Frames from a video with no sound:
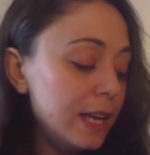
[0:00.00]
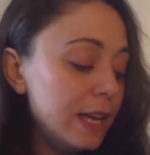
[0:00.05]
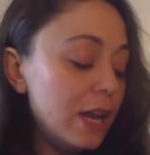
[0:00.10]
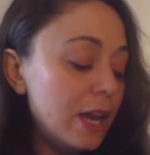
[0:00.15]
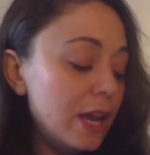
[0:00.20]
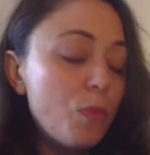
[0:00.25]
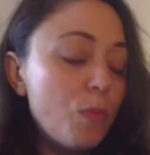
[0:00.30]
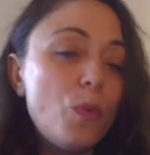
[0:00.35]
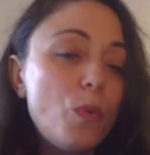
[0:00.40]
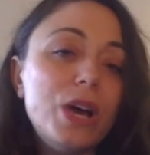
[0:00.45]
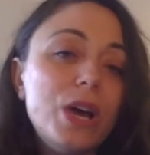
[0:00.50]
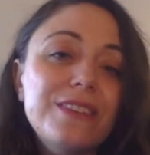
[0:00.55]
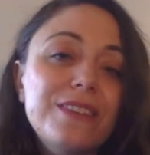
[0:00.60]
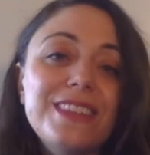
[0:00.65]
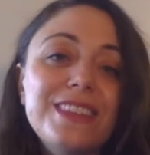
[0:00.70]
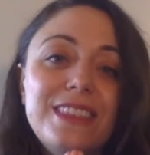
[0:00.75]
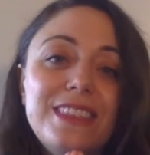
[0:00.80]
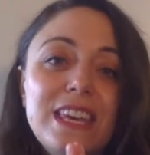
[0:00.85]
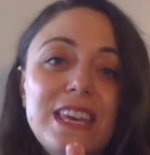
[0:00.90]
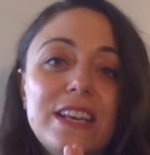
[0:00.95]
Now, one of
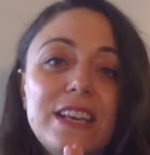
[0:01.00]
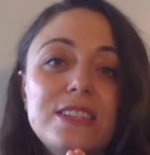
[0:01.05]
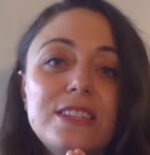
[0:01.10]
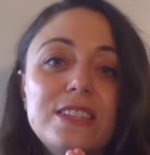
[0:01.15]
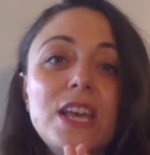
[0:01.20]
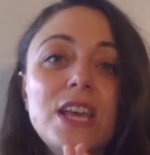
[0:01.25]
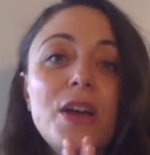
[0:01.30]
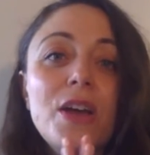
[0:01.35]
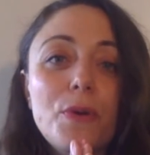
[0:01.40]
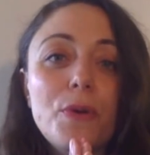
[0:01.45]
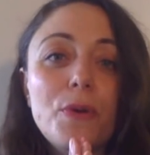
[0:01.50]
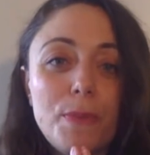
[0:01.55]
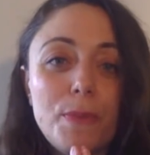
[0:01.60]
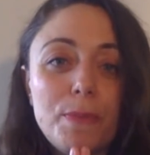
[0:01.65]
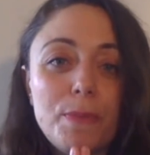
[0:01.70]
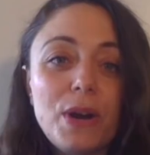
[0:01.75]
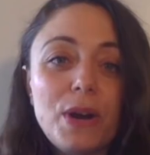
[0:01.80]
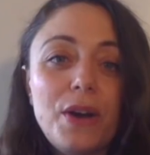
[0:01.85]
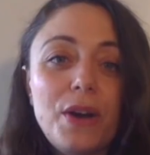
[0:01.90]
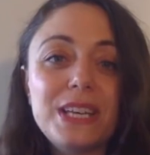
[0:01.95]
the things,
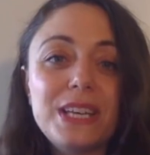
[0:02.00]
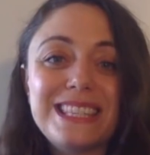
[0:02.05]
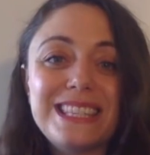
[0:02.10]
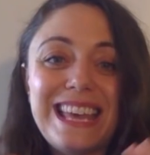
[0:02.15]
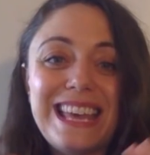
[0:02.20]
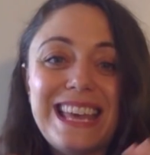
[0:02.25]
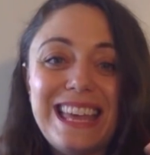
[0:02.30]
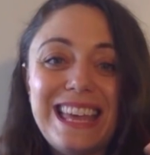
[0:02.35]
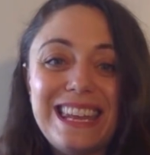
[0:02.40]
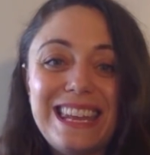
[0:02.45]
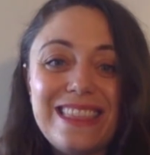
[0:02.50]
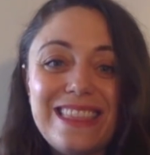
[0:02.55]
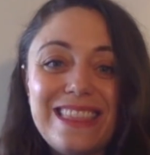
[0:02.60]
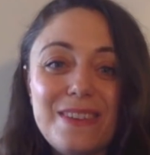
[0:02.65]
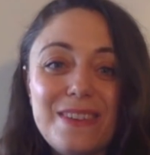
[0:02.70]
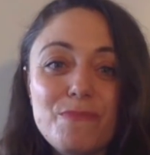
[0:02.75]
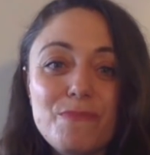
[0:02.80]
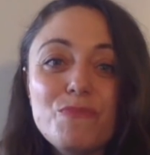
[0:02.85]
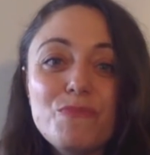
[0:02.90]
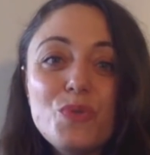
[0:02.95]
remember how I said
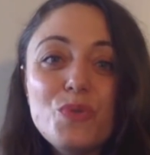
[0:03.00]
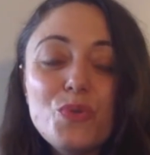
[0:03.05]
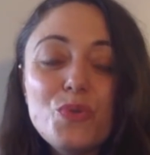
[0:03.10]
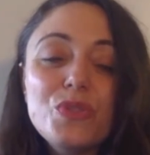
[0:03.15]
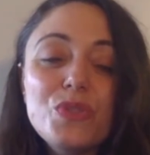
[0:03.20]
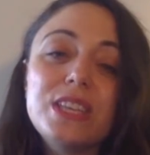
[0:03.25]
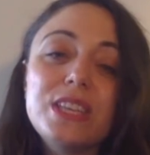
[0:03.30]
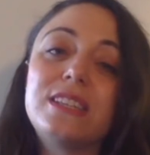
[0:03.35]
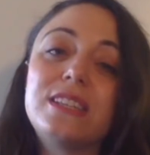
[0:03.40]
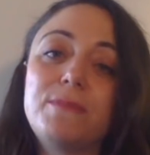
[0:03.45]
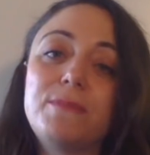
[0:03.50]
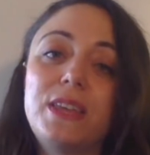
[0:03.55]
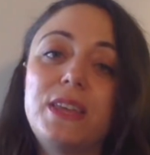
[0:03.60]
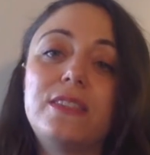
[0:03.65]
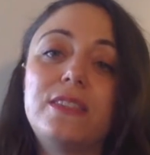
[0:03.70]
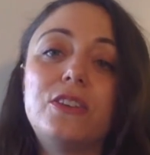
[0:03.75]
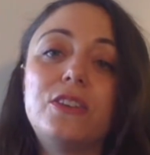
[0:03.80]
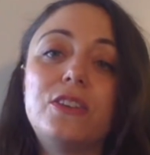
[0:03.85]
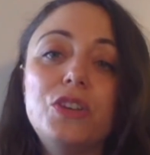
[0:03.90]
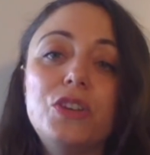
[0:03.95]
the moon this
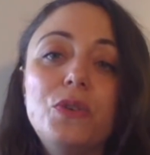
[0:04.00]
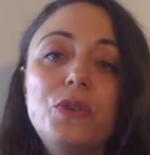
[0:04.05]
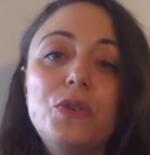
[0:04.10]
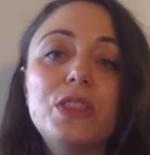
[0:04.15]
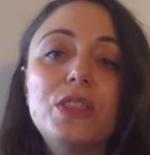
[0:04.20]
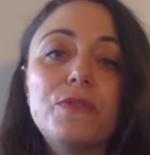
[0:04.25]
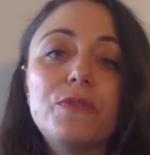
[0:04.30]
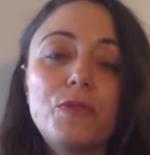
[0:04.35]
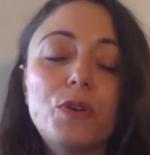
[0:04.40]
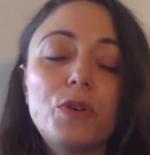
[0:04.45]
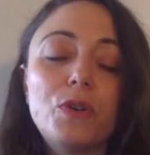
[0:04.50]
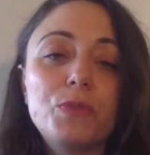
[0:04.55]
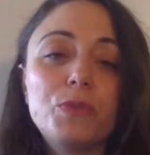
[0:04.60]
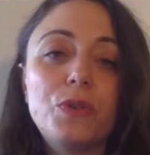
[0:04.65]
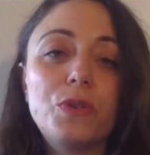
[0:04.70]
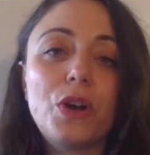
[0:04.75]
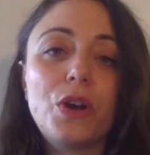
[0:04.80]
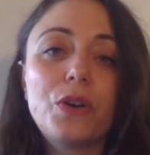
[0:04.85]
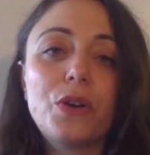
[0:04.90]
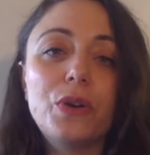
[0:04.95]
month, the new and the full
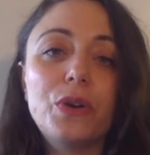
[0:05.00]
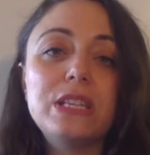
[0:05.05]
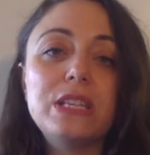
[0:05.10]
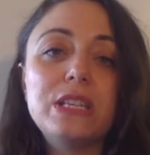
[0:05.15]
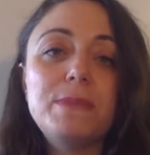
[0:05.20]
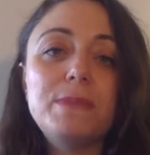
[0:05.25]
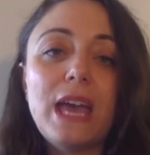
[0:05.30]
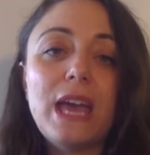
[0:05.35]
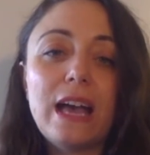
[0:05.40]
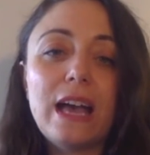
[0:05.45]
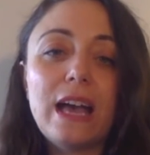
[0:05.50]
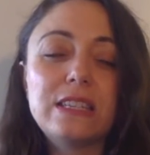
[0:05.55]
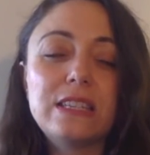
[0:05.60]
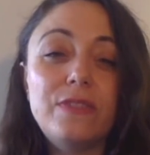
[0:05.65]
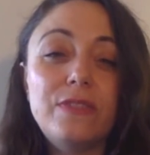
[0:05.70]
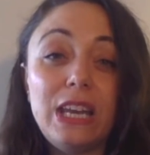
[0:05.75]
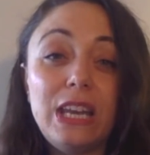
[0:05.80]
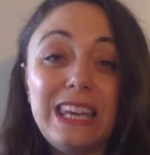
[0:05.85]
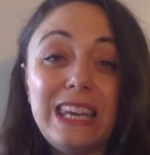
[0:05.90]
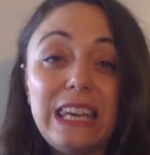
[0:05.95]
moon are going to be
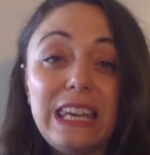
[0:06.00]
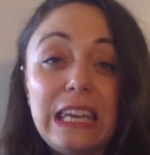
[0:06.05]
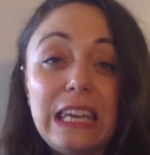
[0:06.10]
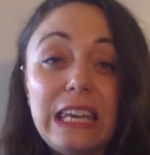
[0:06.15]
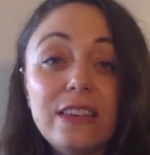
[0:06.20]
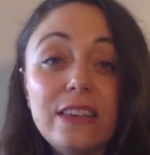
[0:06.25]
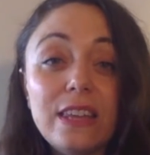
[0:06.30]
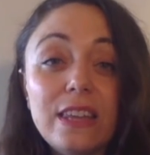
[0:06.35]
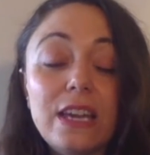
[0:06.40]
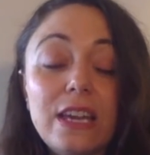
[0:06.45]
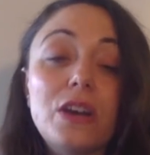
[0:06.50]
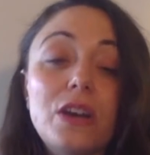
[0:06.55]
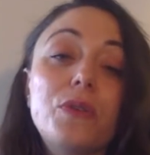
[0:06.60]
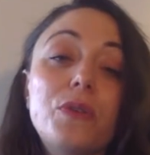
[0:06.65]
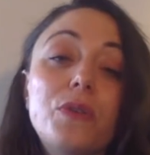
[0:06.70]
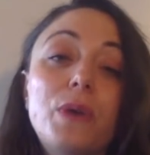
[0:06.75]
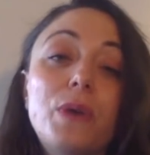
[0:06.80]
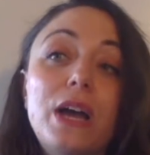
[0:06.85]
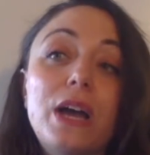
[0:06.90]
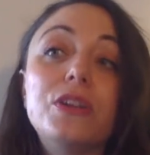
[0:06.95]
activating healing
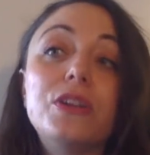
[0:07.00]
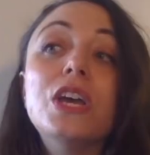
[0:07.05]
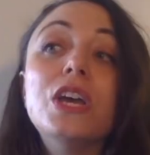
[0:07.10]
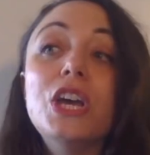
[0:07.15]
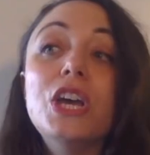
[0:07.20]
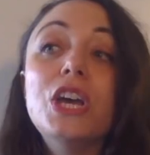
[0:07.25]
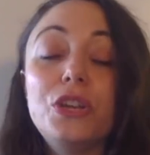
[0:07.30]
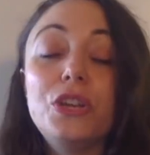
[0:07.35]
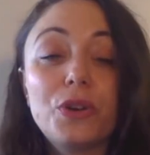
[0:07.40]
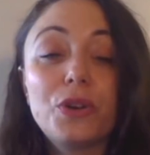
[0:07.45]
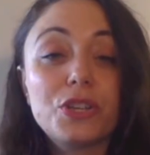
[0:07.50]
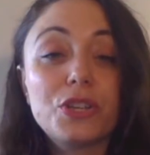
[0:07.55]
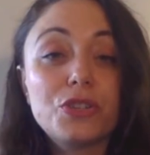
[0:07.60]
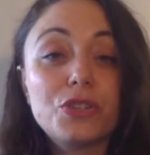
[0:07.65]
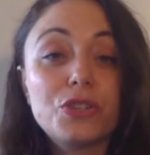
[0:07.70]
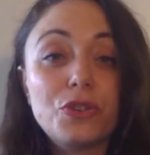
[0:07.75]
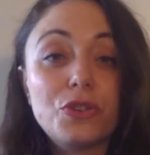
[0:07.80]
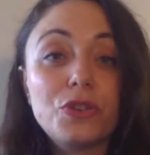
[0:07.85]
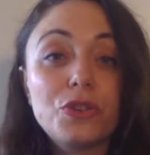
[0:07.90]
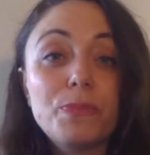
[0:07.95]
around your
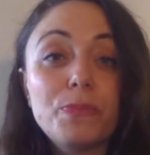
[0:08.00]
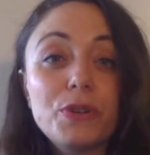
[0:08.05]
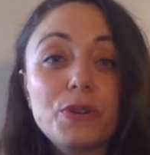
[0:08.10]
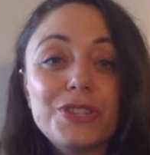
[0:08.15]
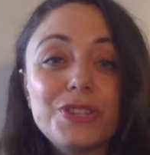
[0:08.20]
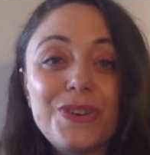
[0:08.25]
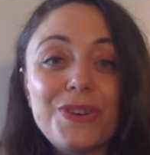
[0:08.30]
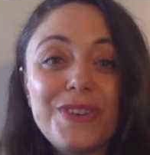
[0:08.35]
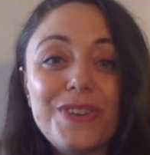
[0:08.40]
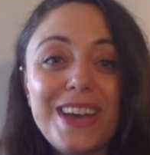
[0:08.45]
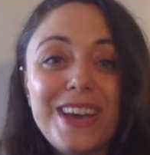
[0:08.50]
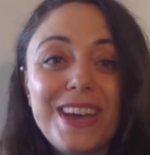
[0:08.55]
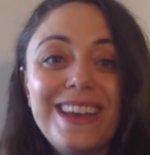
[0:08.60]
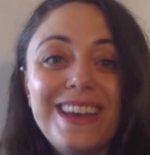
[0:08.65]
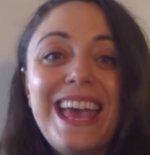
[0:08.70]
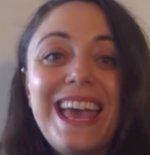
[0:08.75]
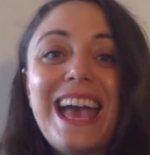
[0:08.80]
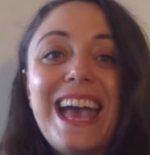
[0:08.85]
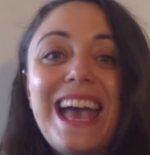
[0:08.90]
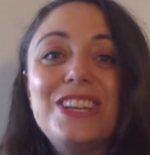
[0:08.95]
external persona
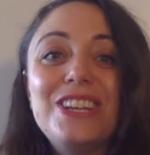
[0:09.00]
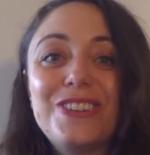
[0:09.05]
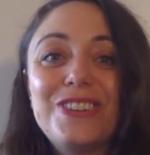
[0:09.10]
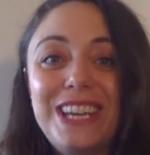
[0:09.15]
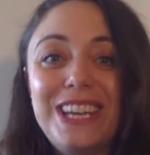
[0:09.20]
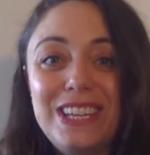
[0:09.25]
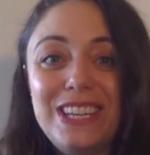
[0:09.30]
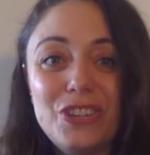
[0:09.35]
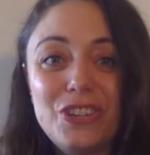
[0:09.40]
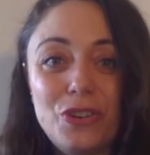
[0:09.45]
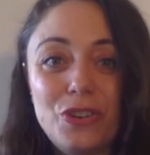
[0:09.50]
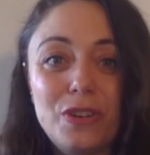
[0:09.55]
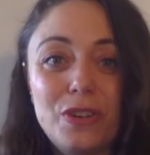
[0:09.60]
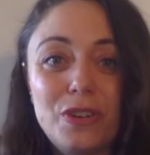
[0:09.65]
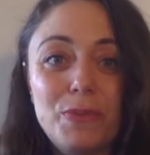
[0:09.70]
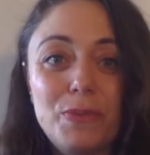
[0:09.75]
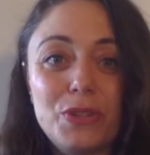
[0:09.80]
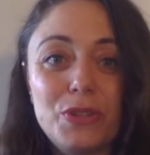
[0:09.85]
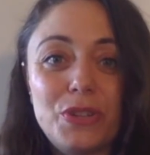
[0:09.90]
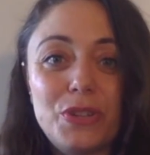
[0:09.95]
and your internal
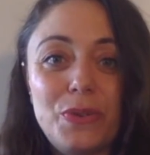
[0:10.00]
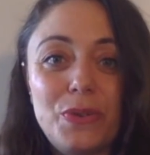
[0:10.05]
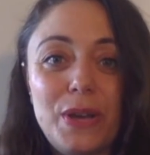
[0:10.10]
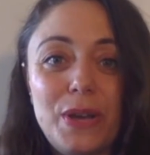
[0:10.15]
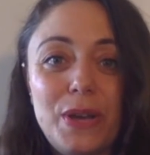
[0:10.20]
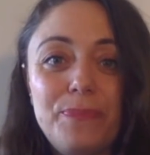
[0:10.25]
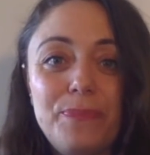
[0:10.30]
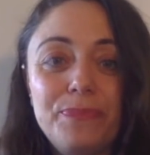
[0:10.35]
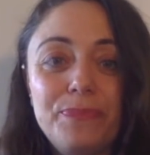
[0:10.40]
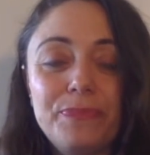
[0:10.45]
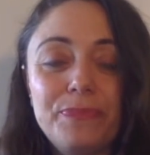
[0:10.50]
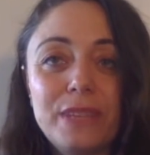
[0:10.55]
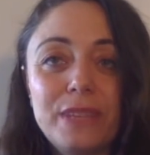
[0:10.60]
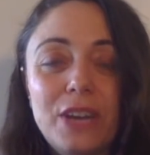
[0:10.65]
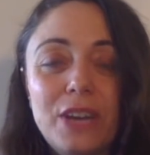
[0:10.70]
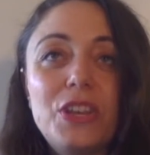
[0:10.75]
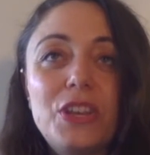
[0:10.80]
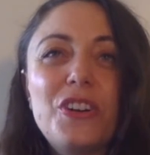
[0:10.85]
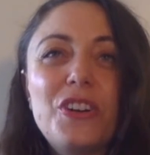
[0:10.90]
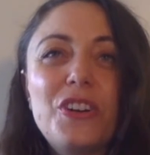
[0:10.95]
persona,
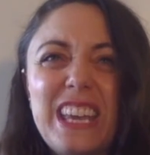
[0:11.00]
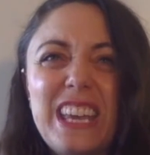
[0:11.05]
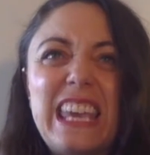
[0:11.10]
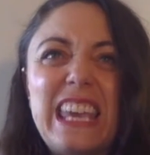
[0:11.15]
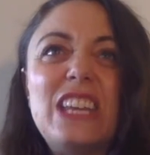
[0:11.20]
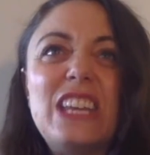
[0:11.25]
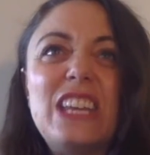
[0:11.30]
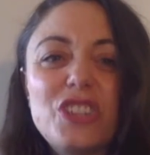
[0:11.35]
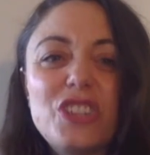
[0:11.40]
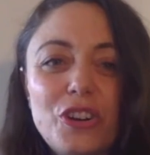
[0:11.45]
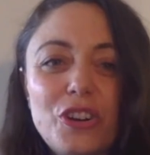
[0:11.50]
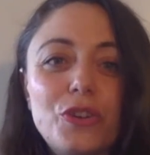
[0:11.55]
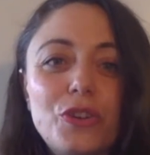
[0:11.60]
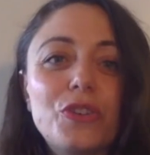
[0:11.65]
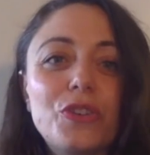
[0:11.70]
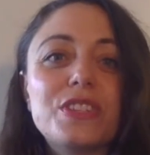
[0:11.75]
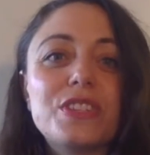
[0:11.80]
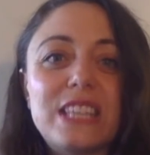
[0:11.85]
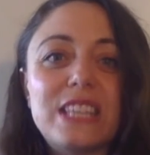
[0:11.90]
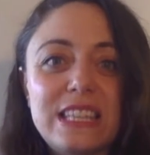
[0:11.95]
or your like
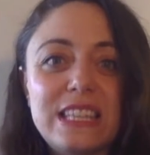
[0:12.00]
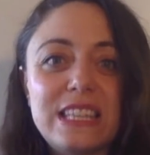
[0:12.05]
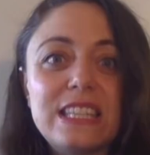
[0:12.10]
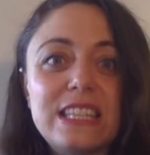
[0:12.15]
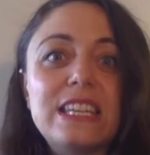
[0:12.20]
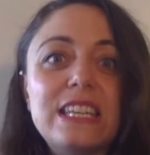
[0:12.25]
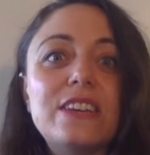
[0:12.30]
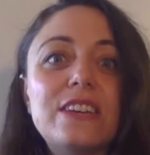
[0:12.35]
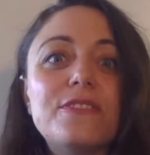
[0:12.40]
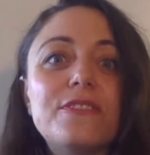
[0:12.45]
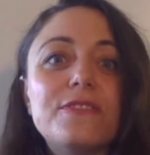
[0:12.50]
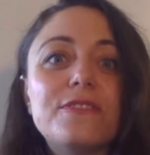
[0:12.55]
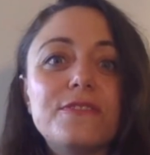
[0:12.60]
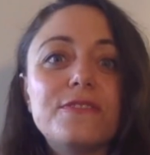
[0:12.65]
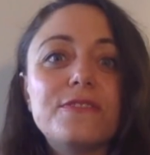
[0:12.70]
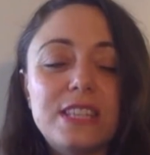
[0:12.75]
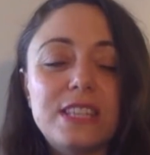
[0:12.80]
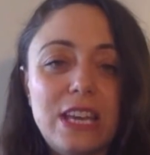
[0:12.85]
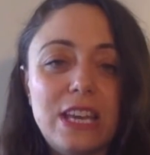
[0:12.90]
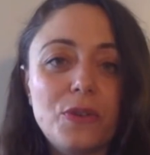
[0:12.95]
internal, sensitive,
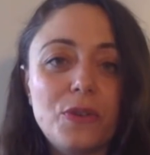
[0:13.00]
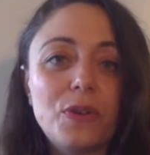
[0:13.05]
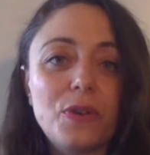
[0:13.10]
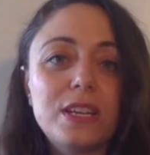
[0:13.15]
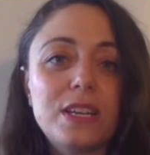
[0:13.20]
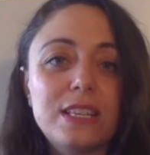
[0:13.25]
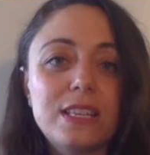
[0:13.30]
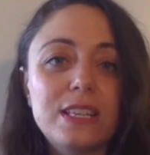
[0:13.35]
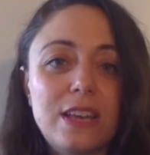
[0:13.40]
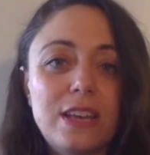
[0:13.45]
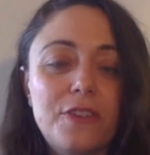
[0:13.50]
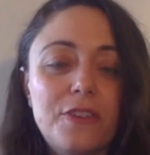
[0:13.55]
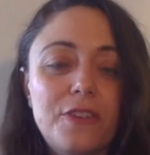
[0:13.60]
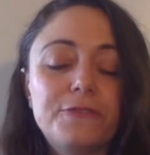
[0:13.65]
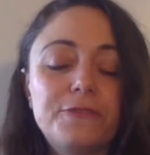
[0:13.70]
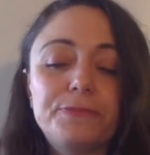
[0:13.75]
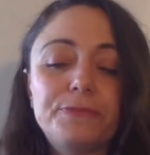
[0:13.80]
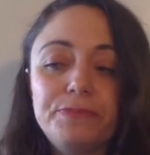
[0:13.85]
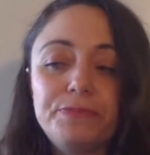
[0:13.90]
sacred self.